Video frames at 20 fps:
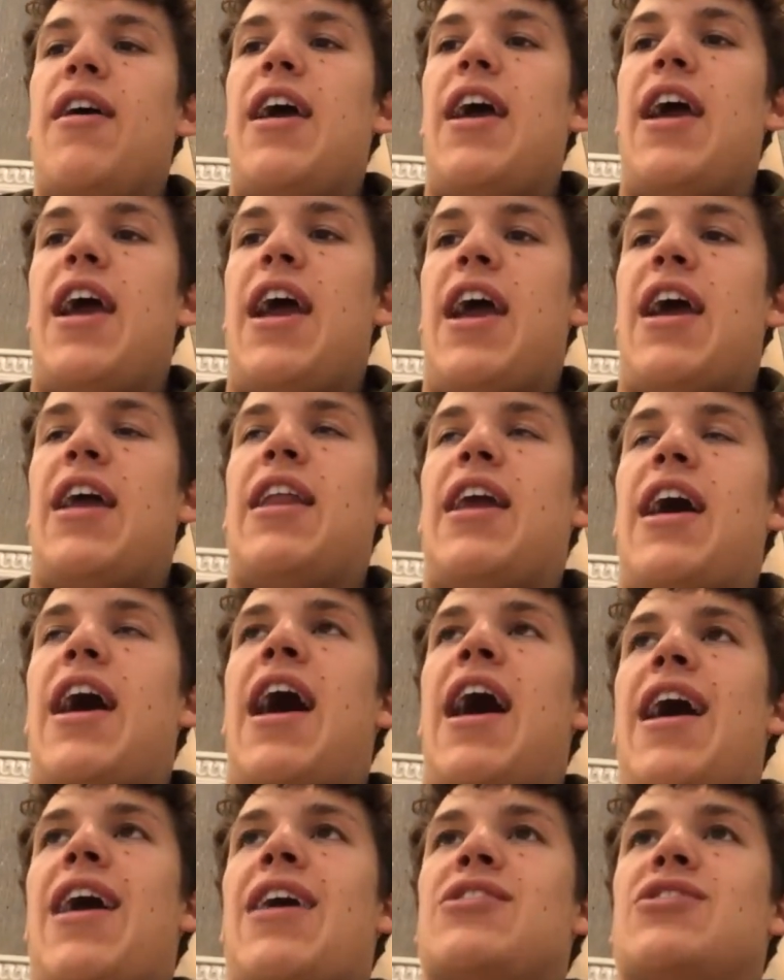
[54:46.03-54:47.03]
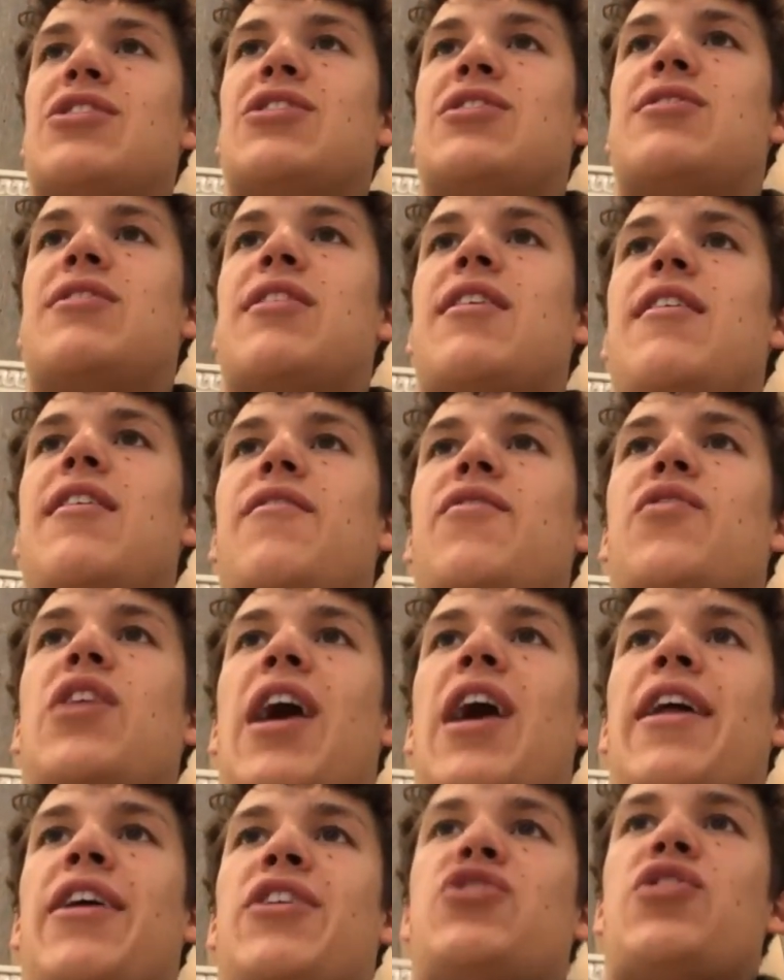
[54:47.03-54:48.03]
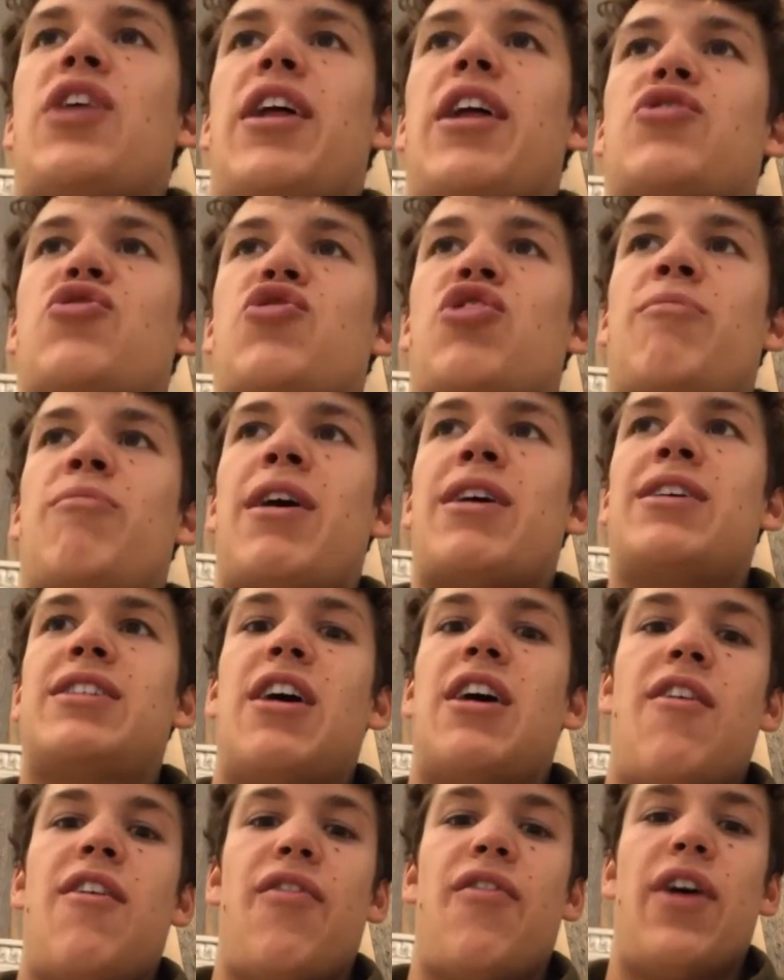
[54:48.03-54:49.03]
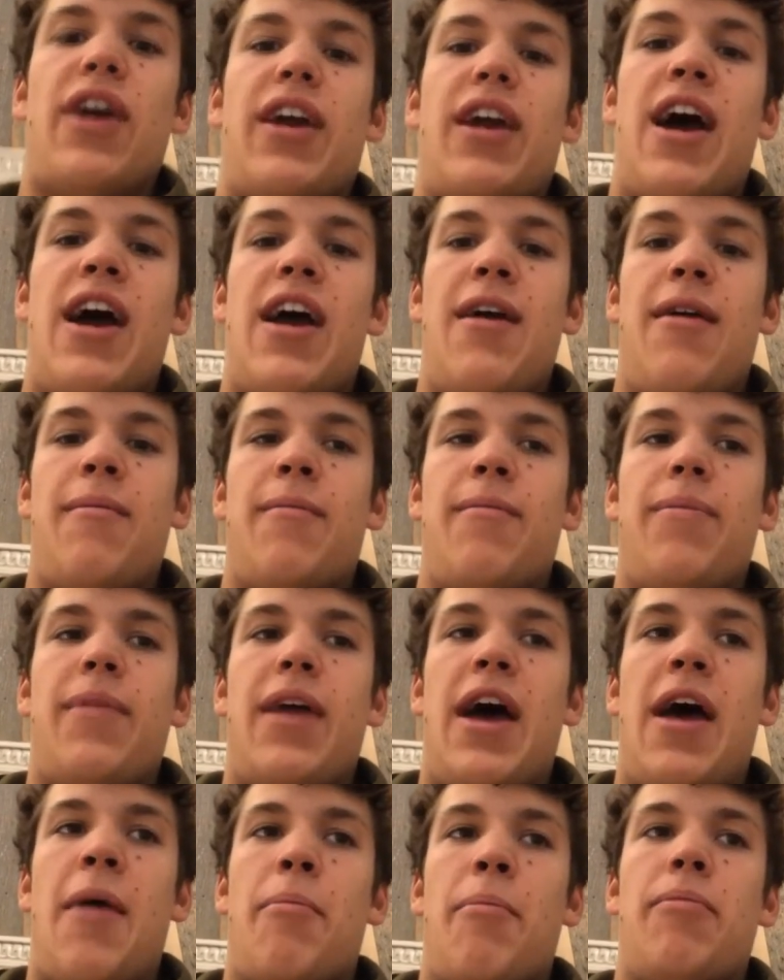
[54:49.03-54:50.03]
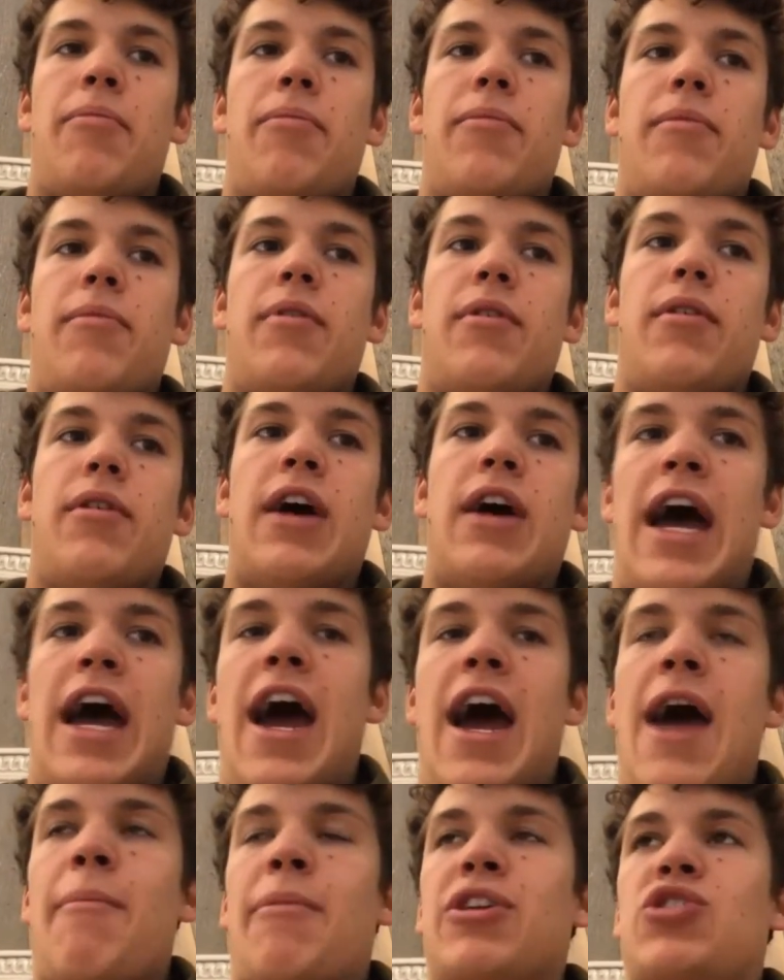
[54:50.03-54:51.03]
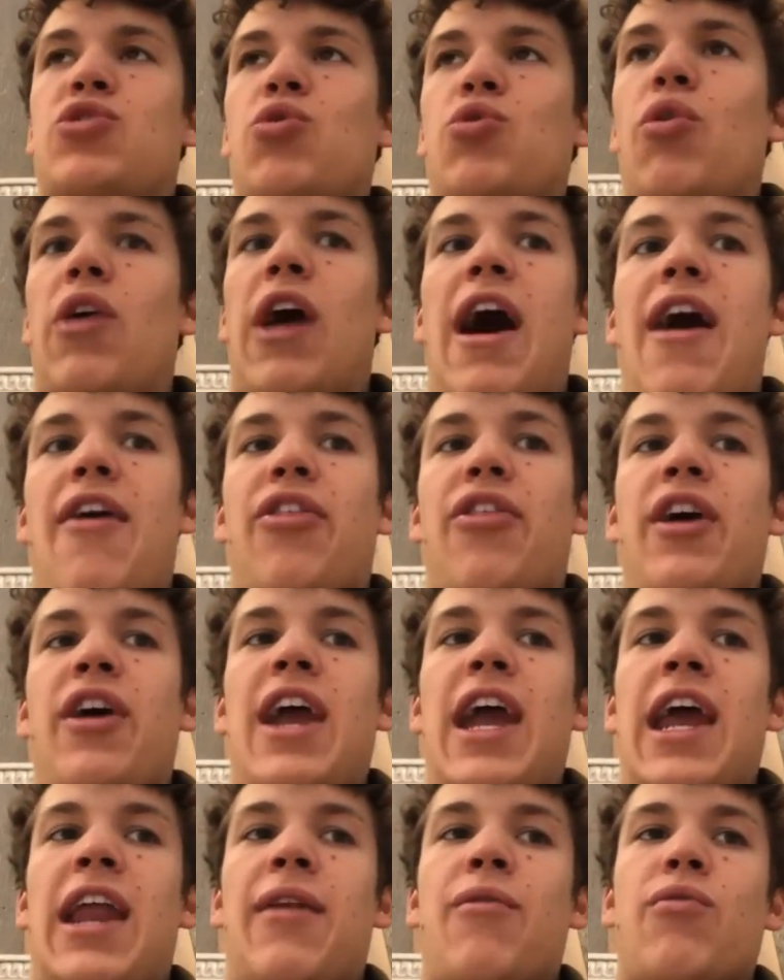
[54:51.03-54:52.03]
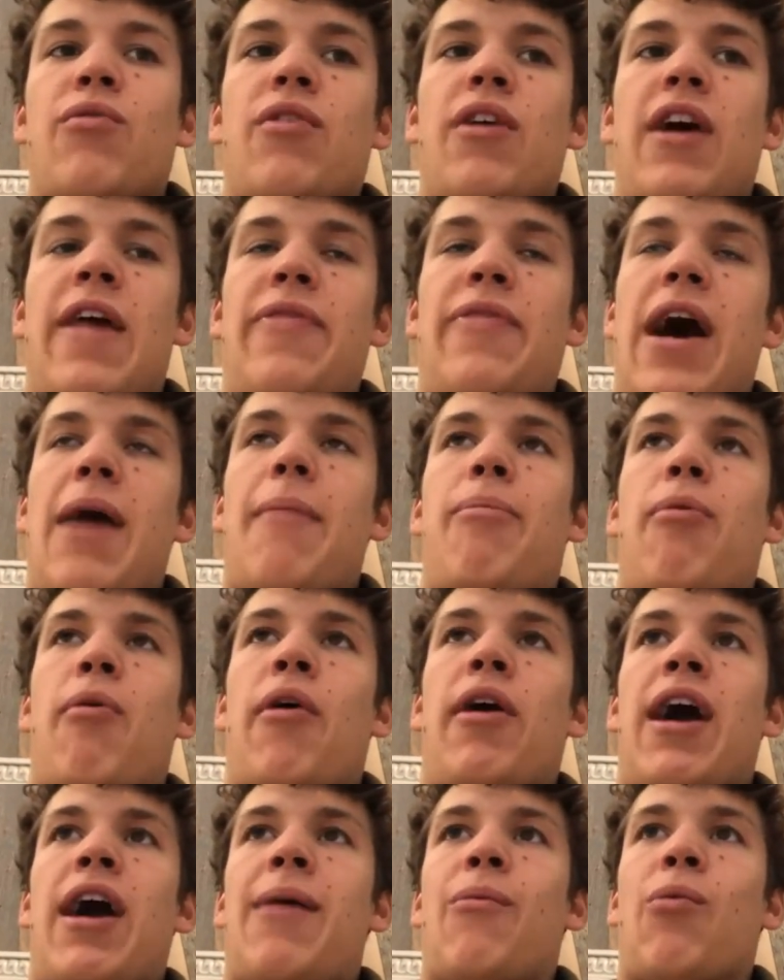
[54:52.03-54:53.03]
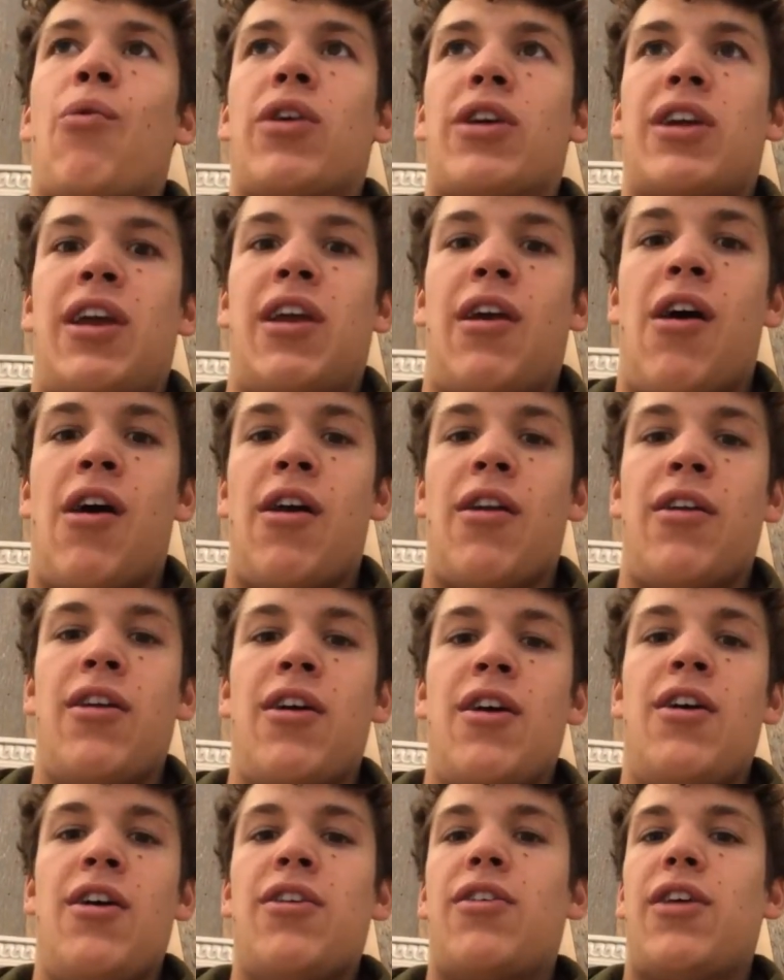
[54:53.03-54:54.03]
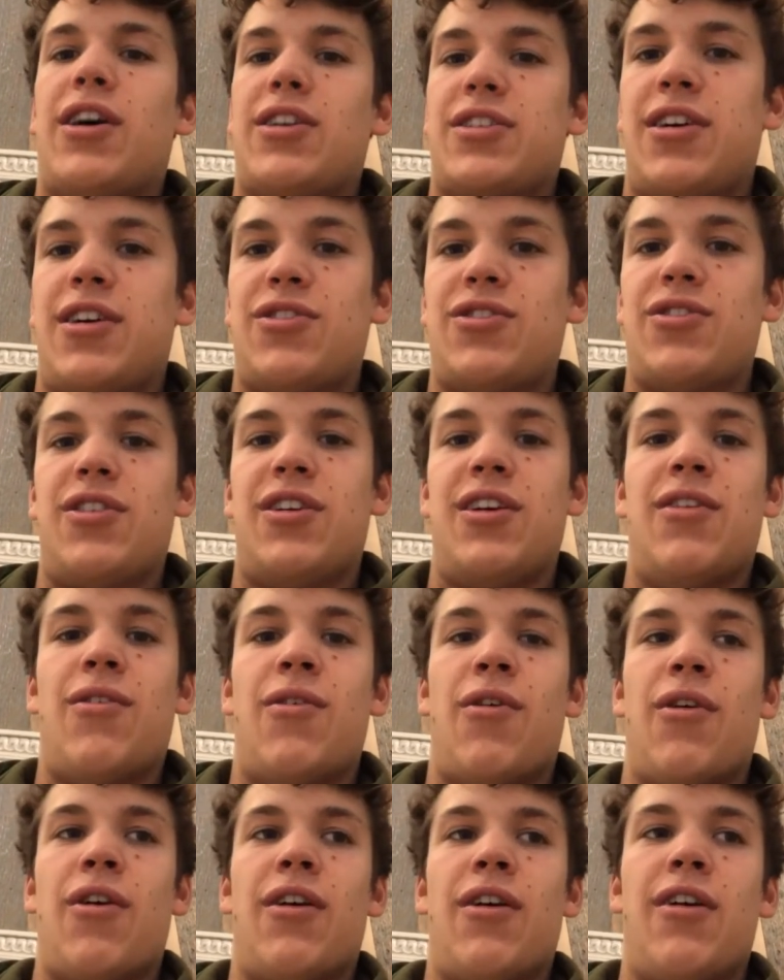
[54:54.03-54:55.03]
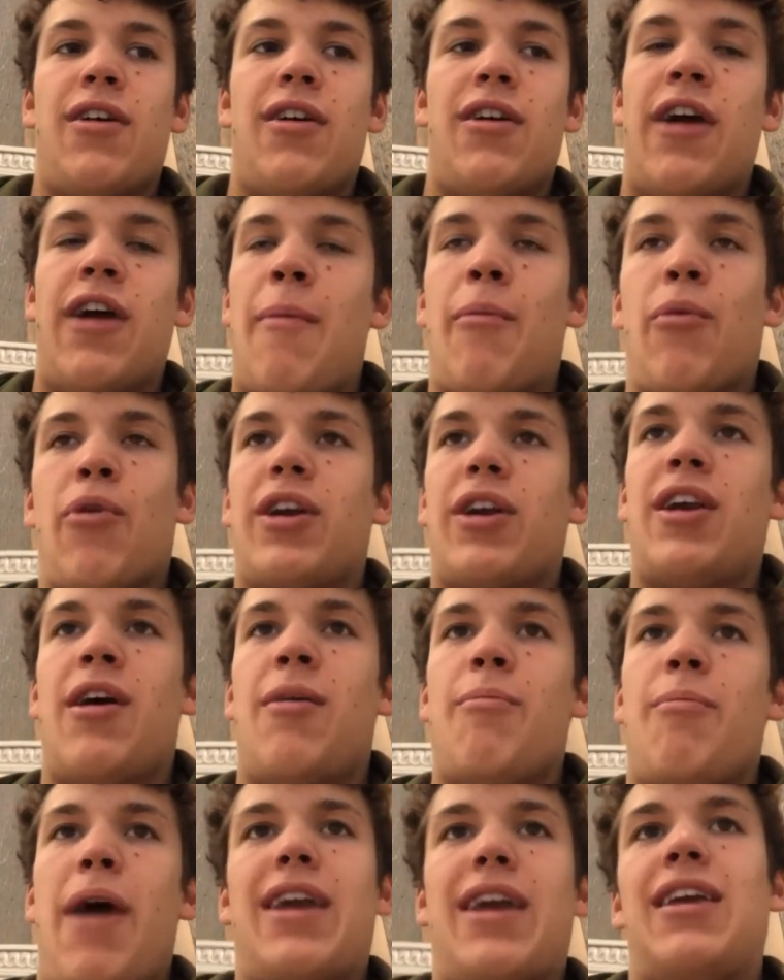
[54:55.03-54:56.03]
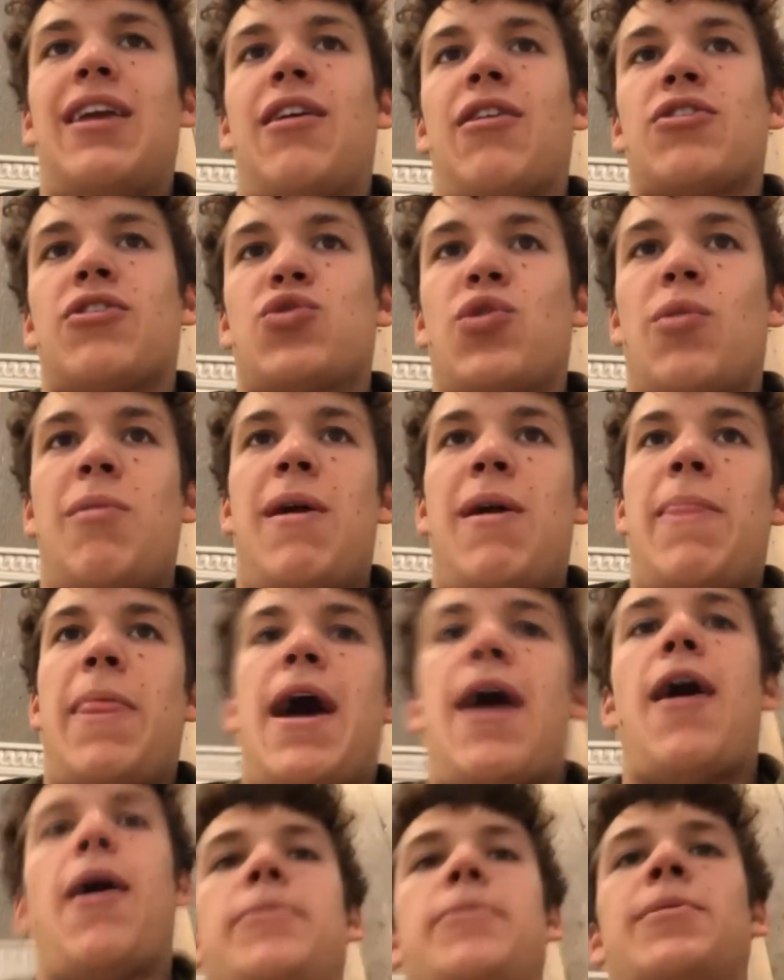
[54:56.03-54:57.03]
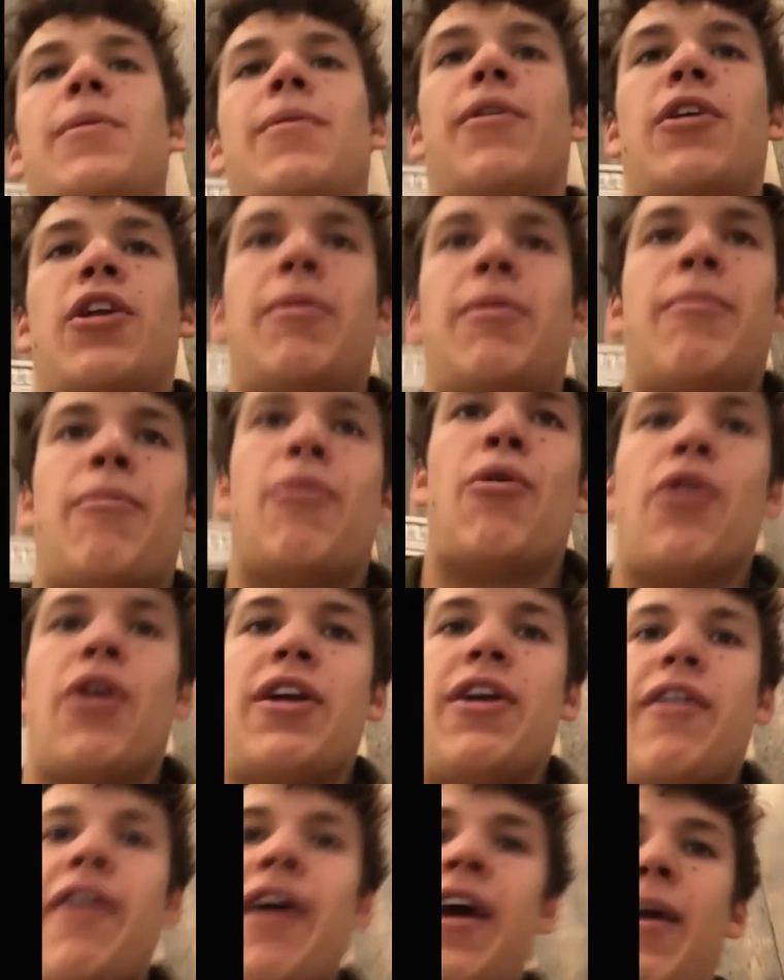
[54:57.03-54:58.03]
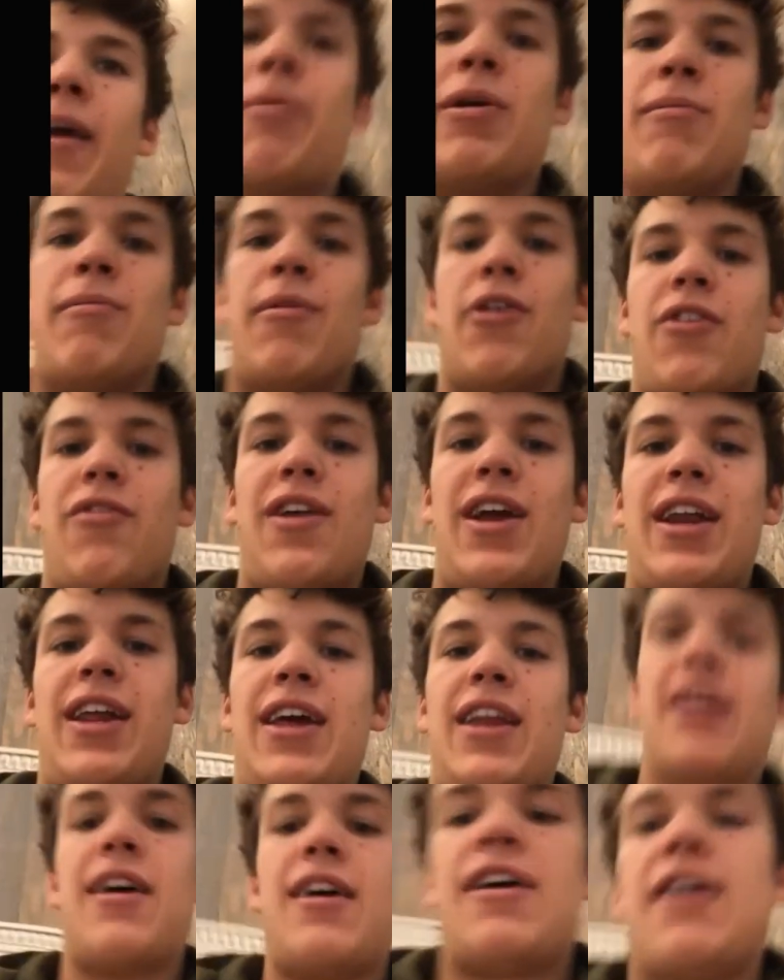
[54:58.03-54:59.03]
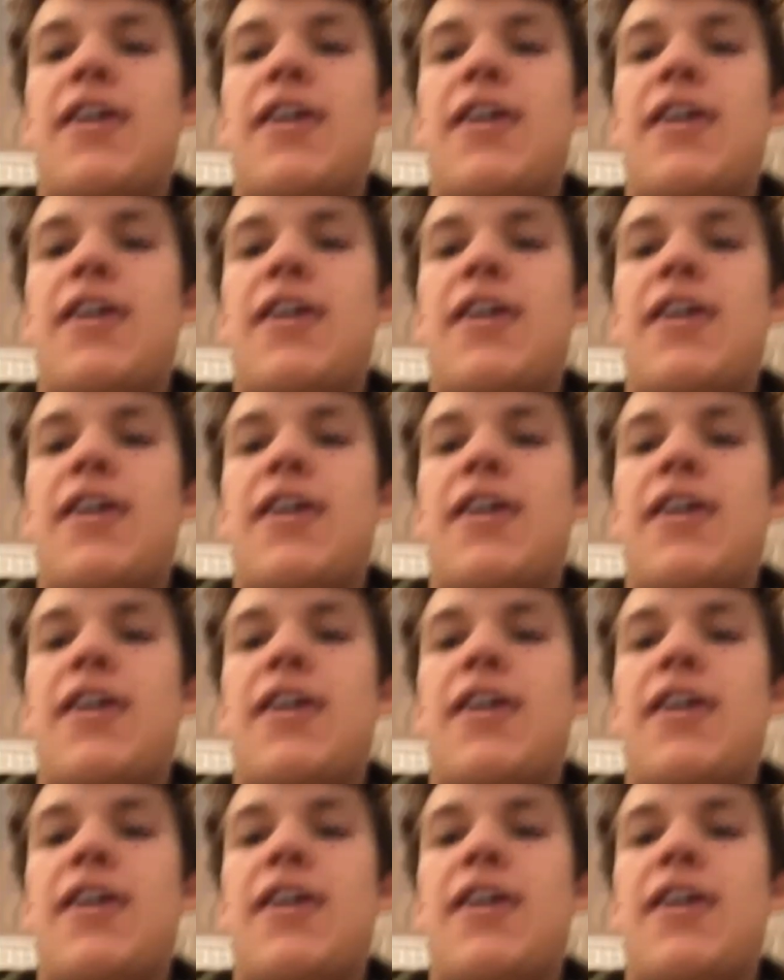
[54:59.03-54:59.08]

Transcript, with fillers: And I just kind of try to treat myself like I'm I'm I, I'm a dual athlete, and at that point I'm working on cross country or or I'm working on biking or swimming, and that helps me a little bit more to like be motivated.